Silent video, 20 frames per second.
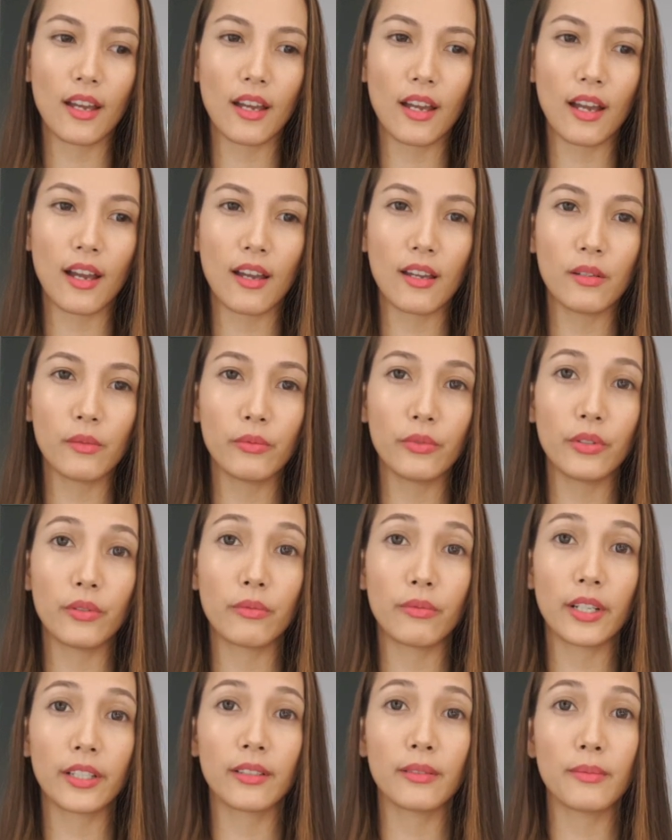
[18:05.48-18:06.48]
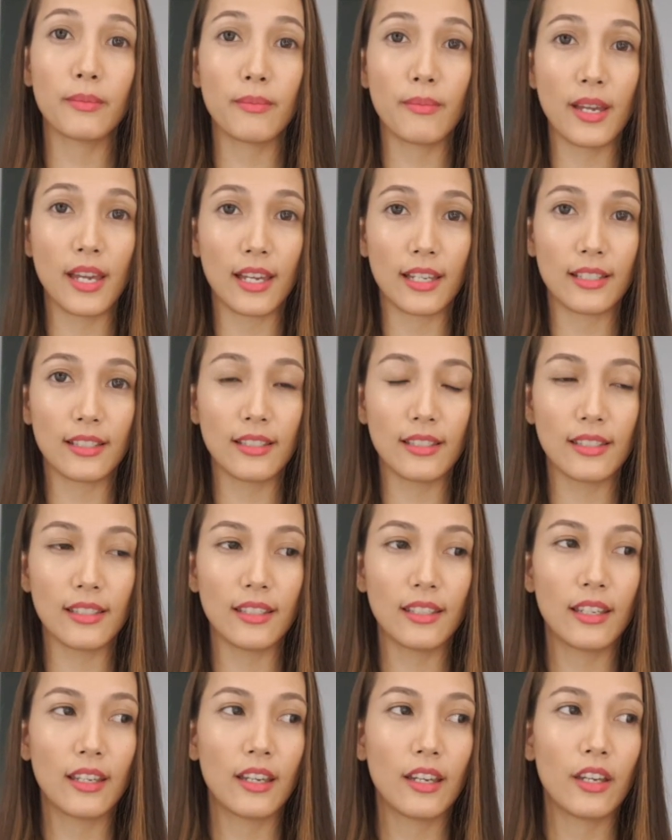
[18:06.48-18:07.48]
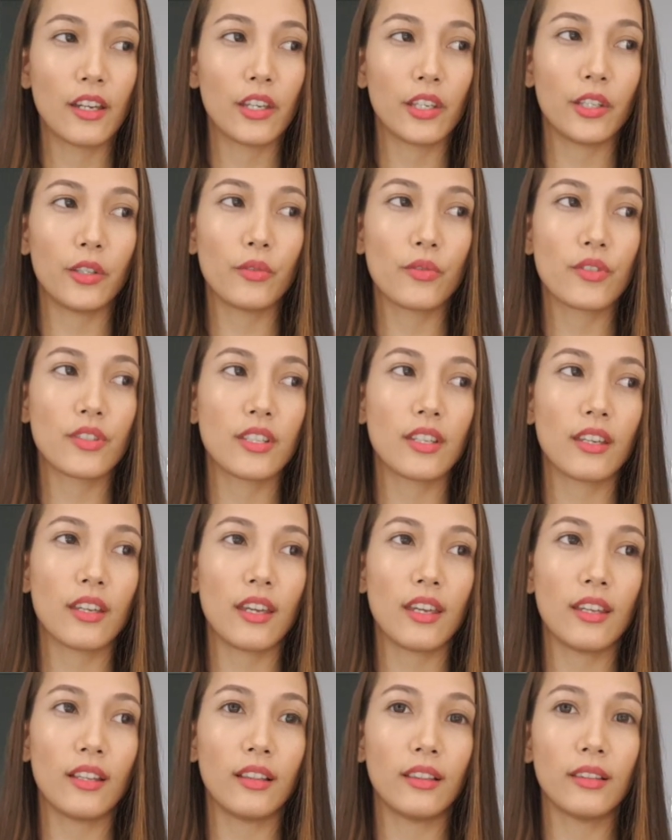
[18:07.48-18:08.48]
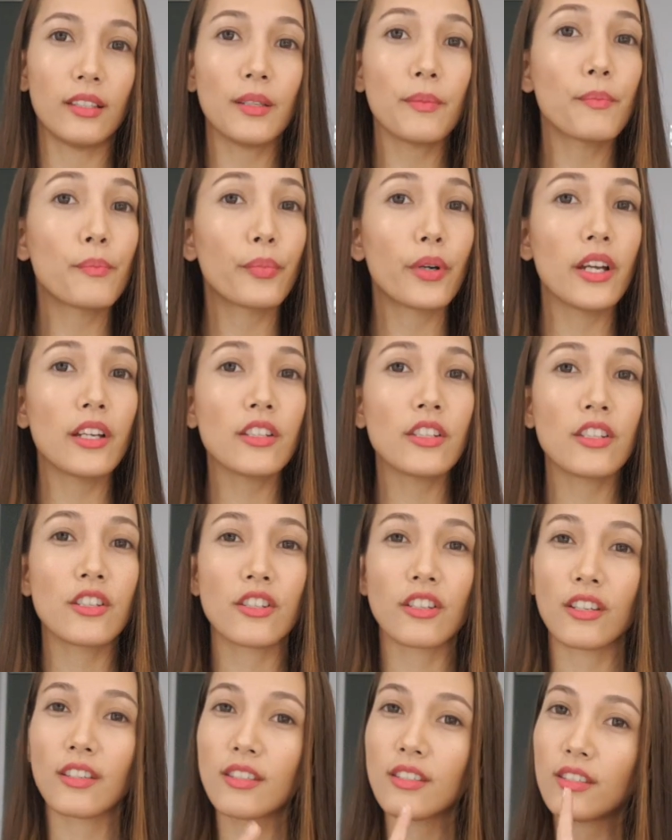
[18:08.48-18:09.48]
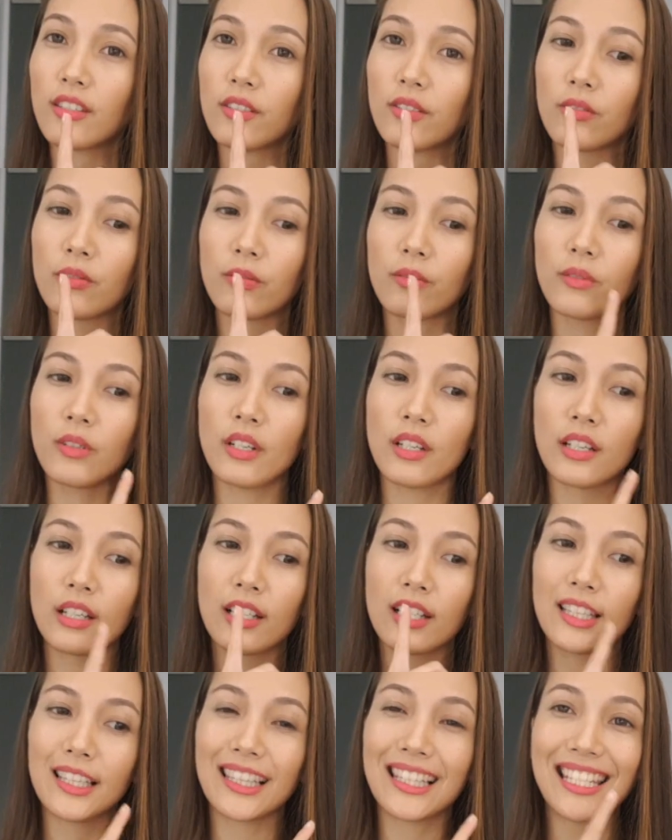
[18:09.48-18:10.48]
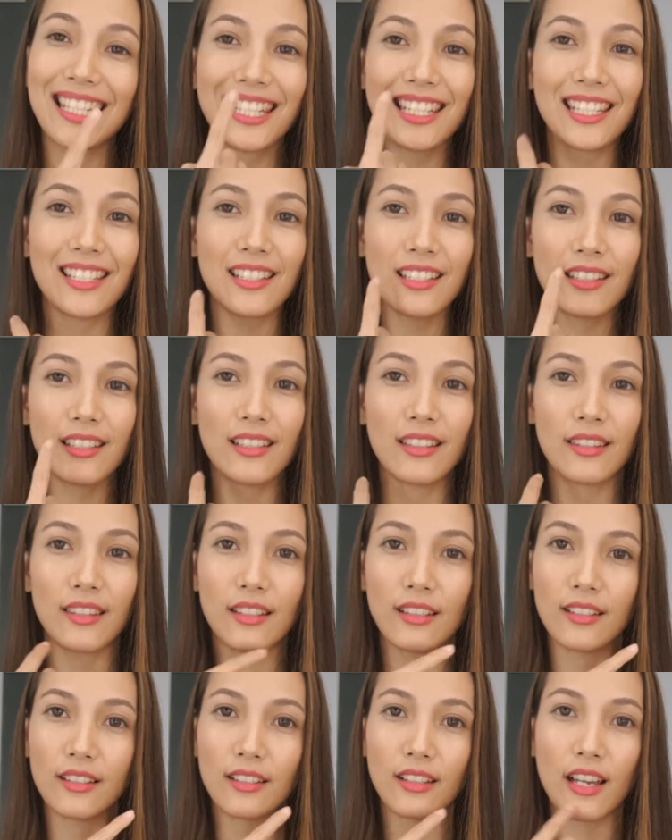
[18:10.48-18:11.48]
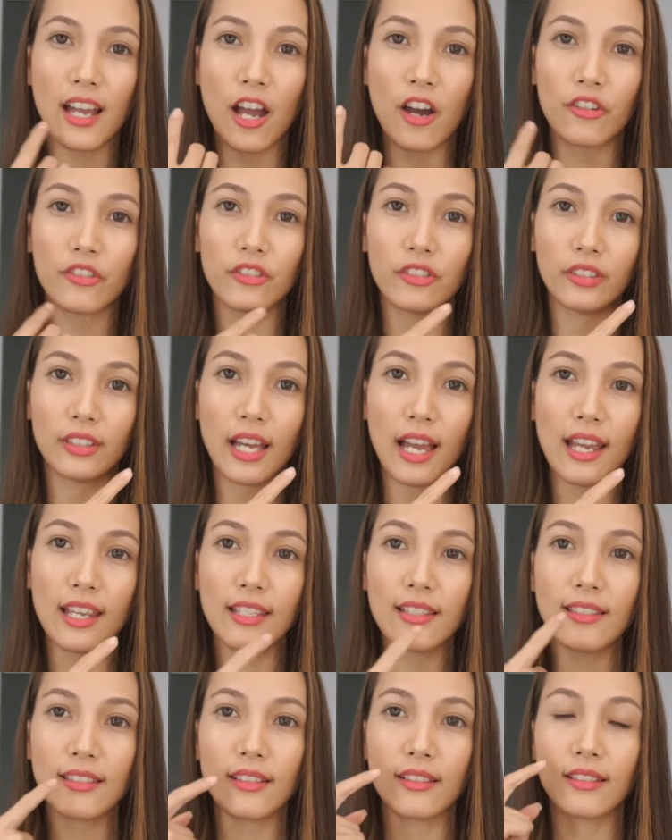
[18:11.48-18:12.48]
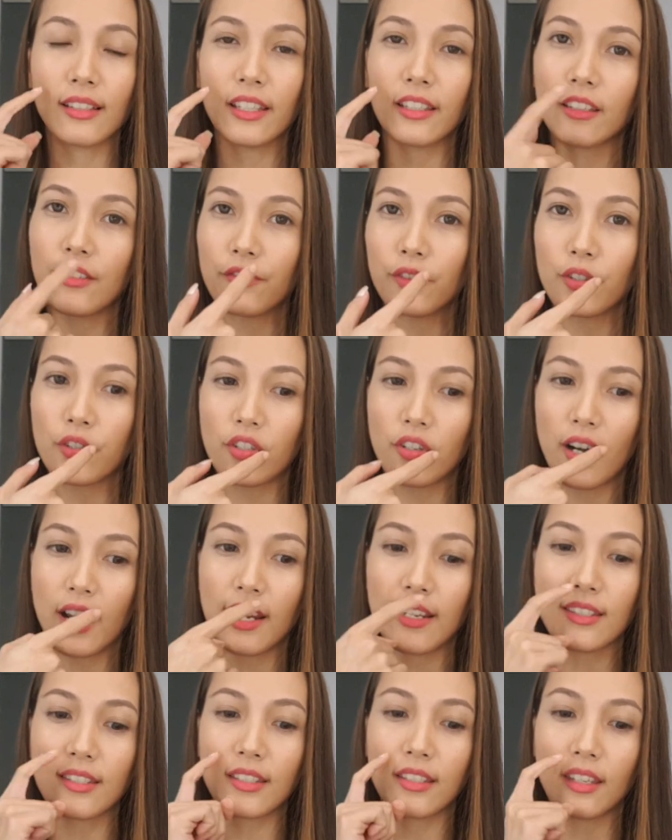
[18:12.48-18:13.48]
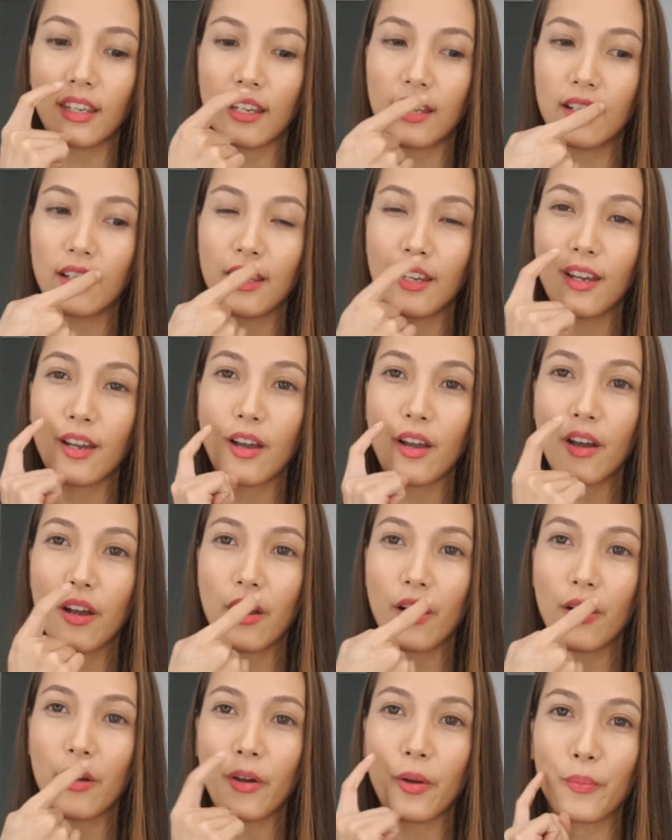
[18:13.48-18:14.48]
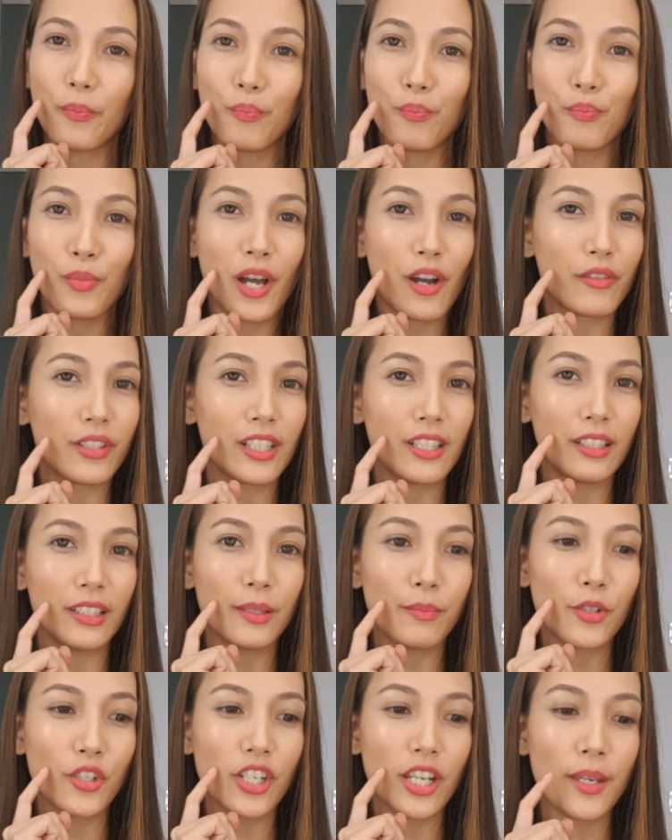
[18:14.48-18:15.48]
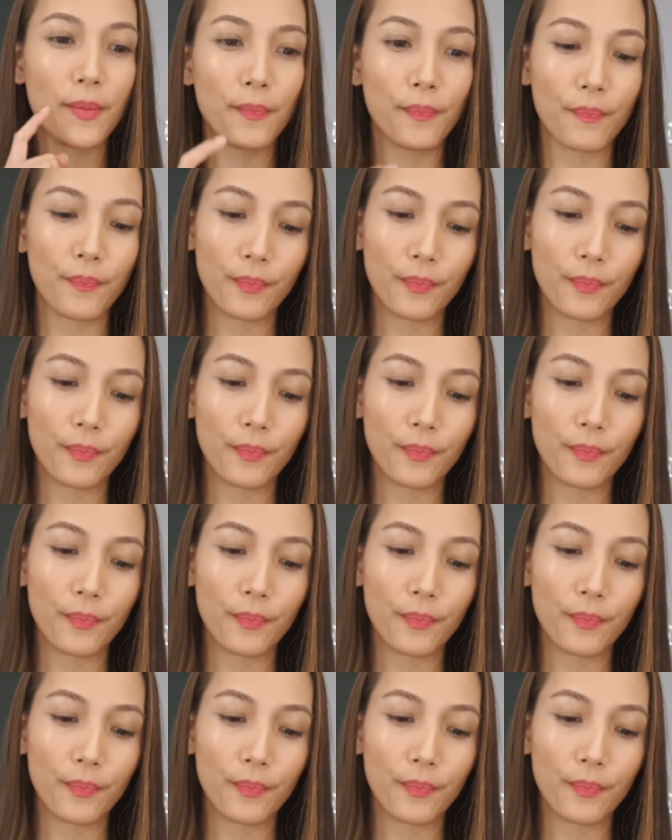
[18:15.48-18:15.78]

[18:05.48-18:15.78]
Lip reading: I would recommend using a lip brush just to clean the outer lines, and like if you're trying to get a pouty lip shape.